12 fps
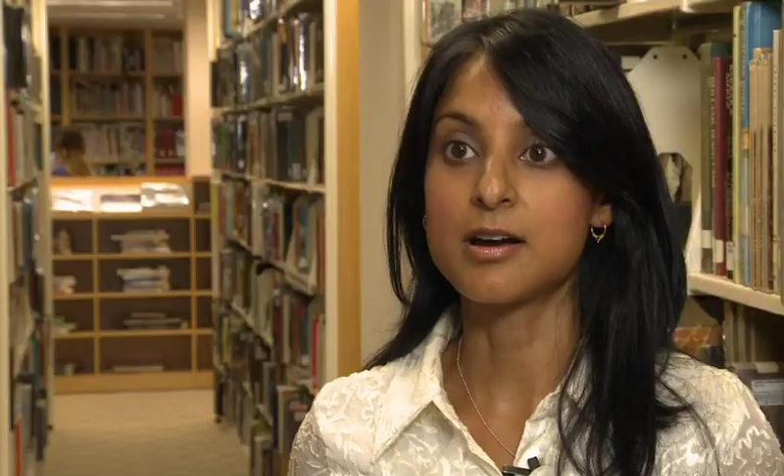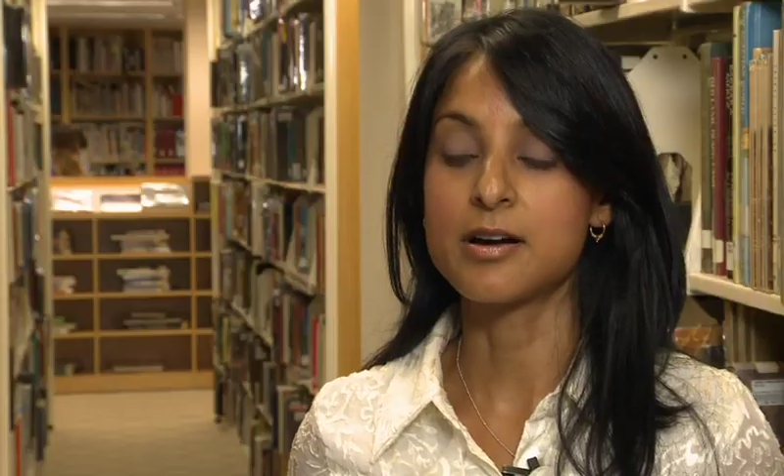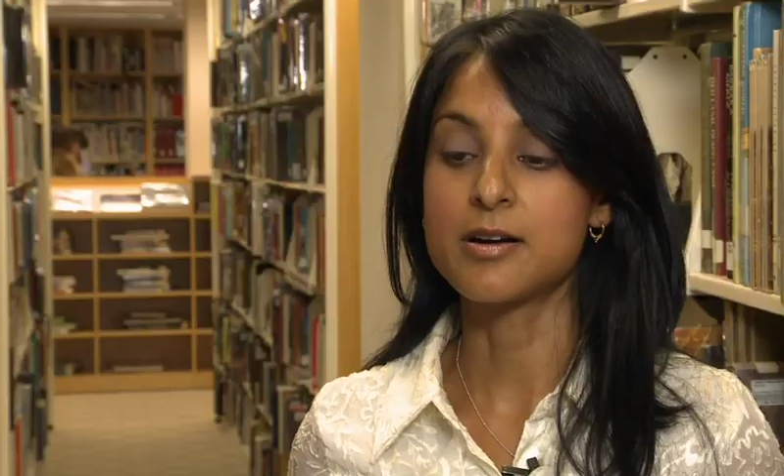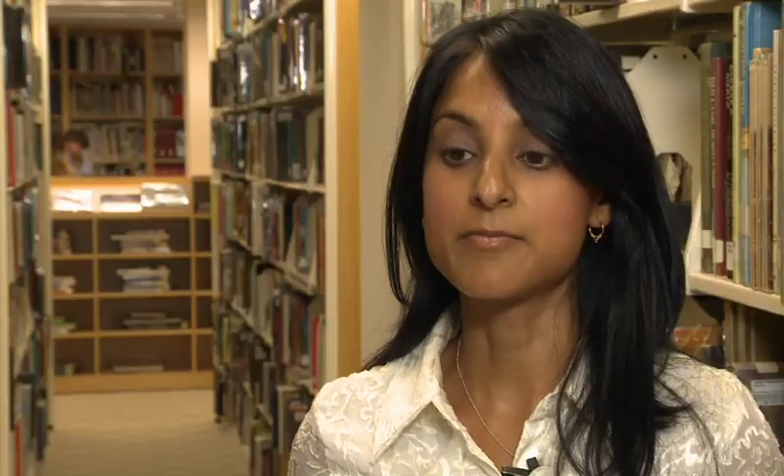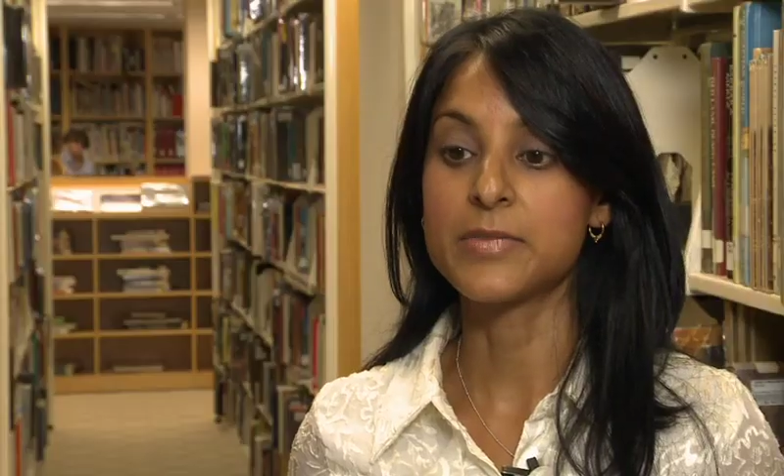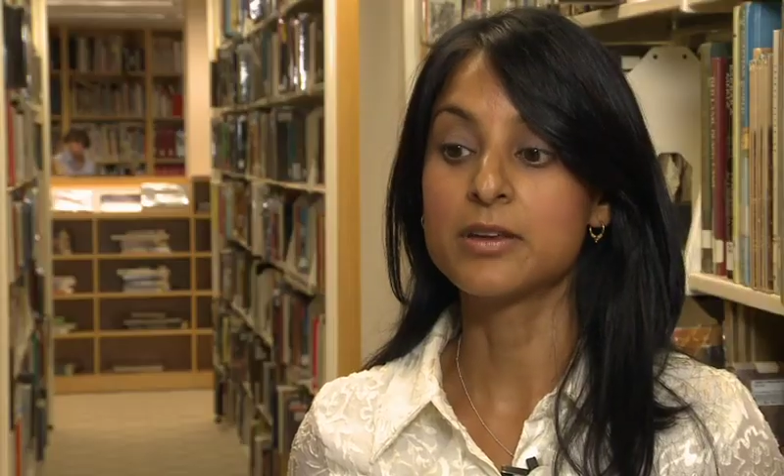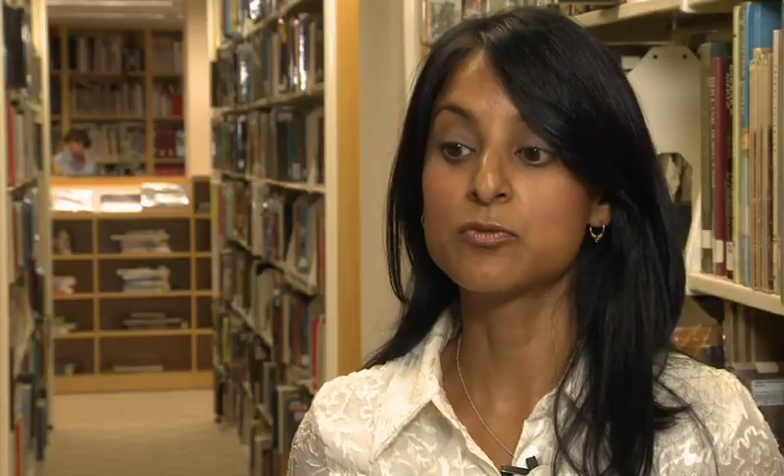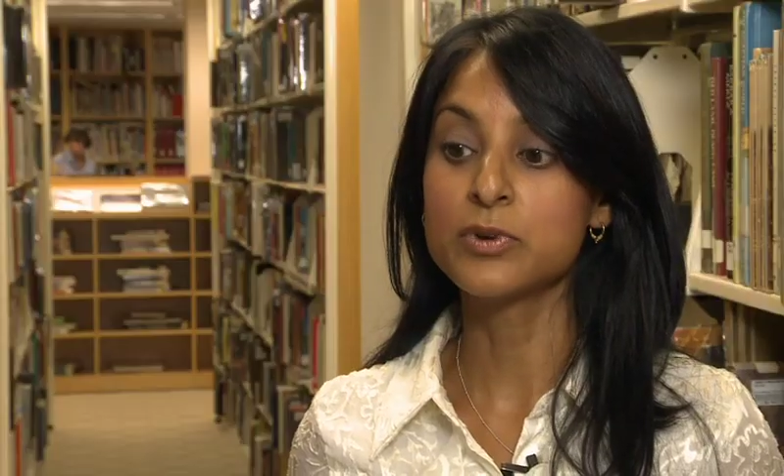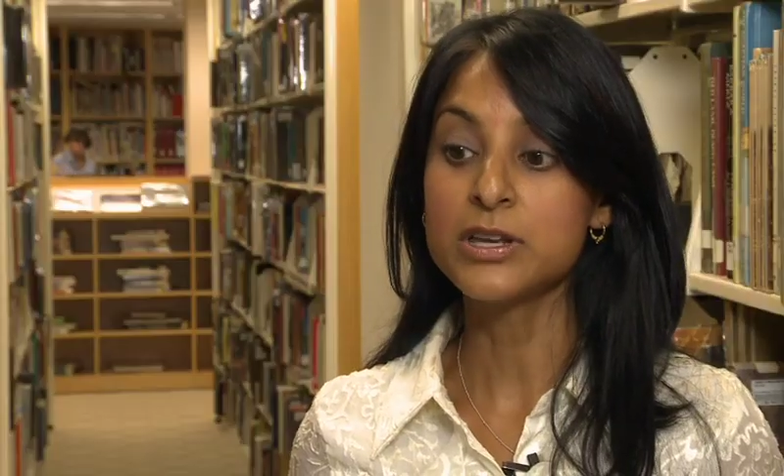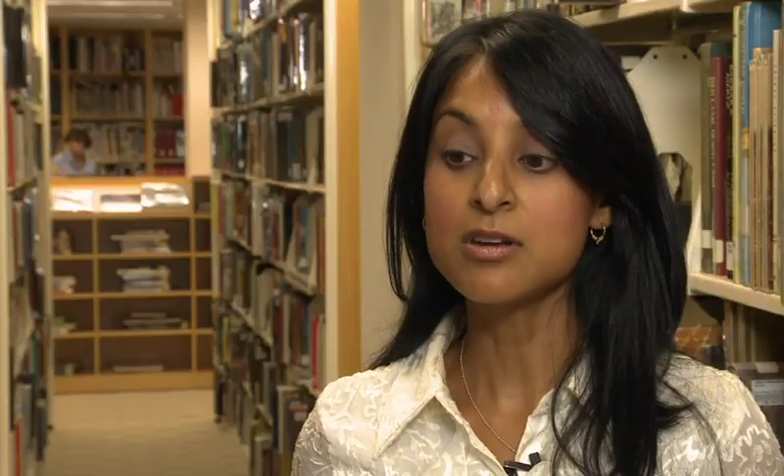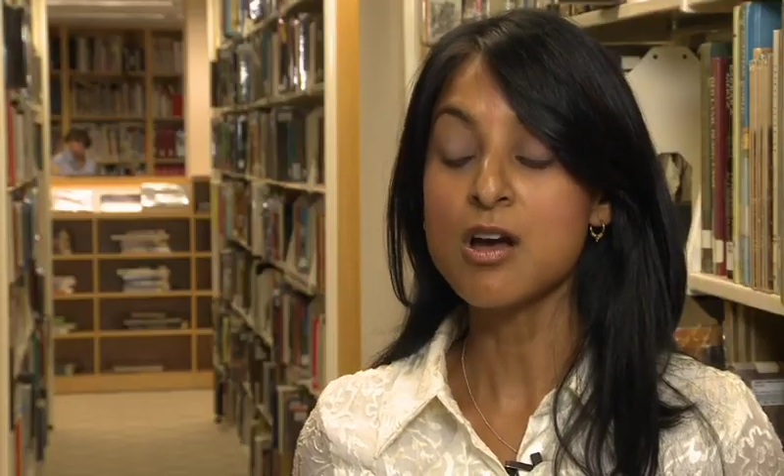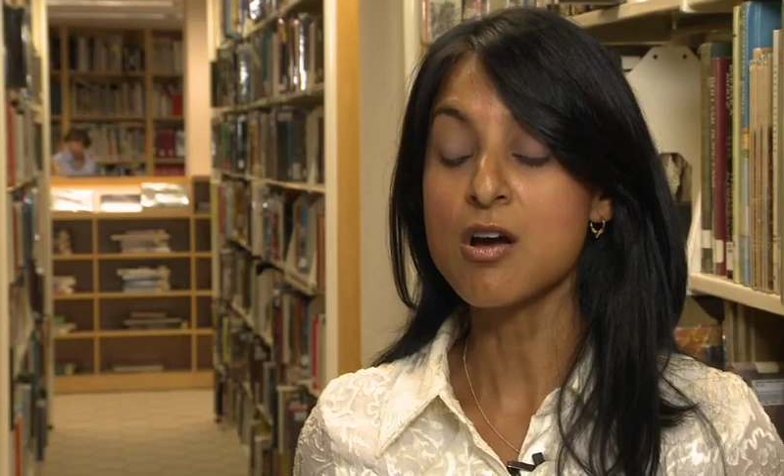Um, and
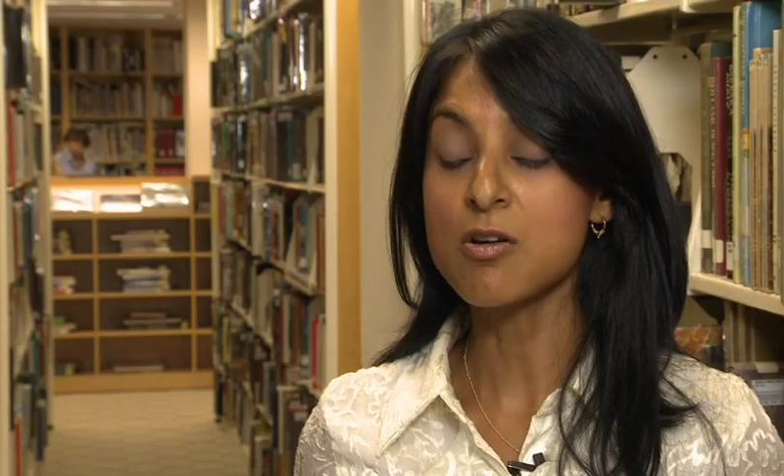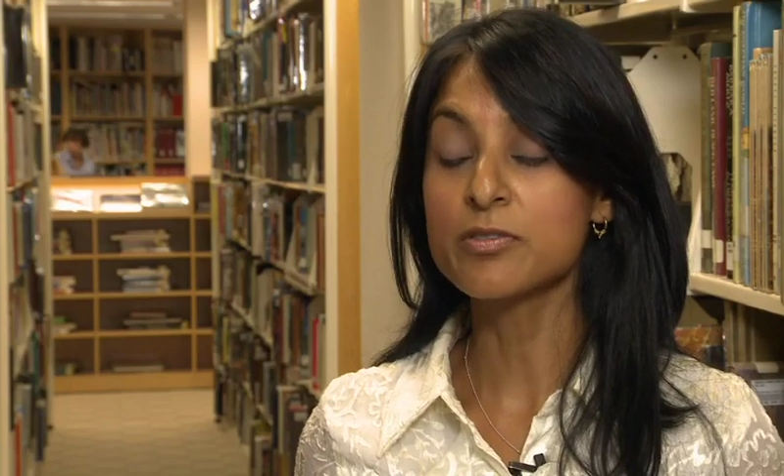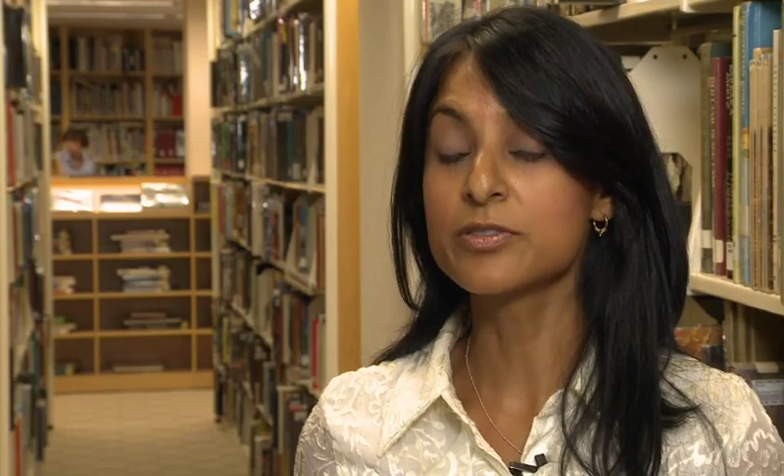we know,